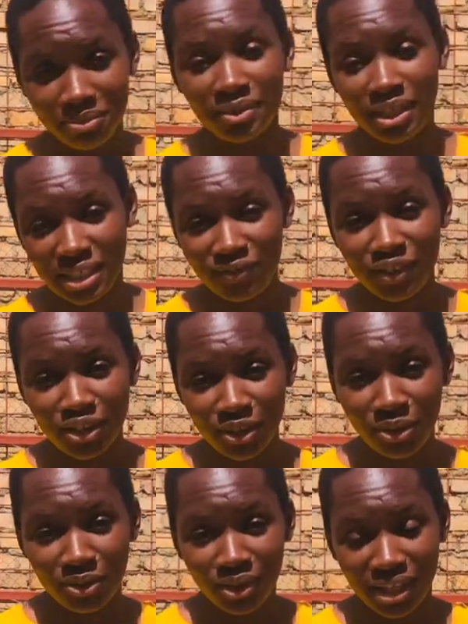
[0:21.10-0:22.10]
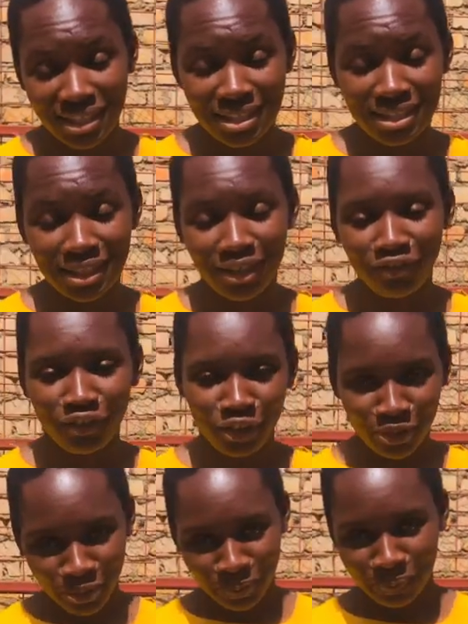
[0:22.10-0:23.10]
this video is for
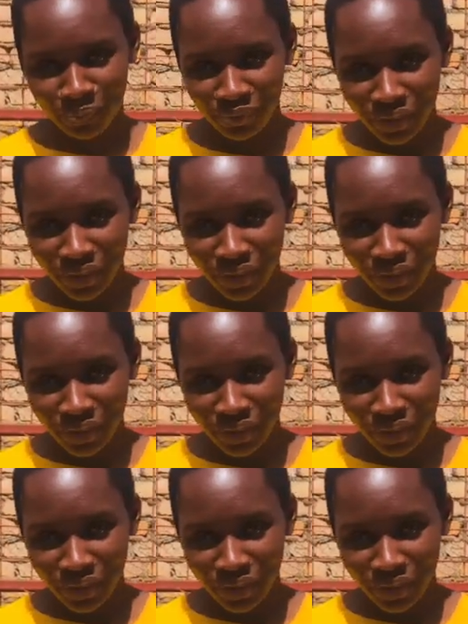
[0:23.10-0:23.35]
you